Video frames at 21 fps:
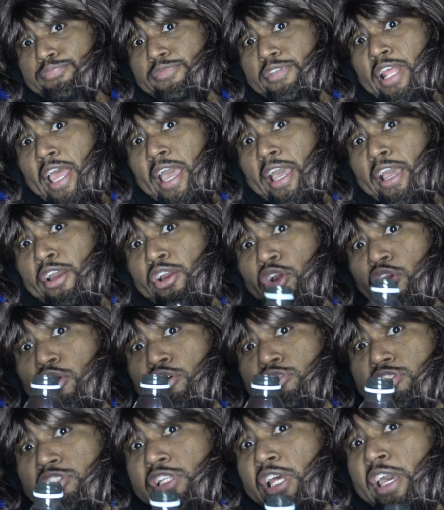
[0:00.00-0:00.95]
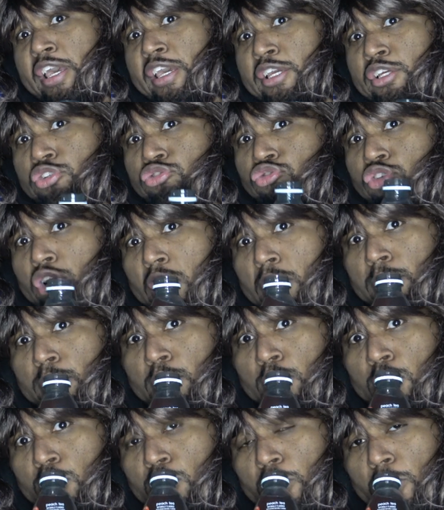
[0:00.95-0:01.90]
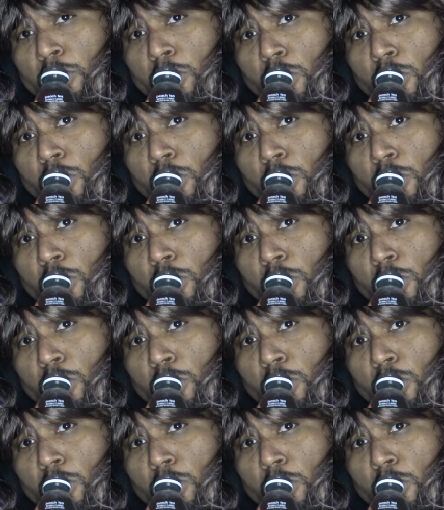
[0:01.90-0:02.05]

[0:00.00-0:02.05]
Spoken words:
That girl stay in trouble.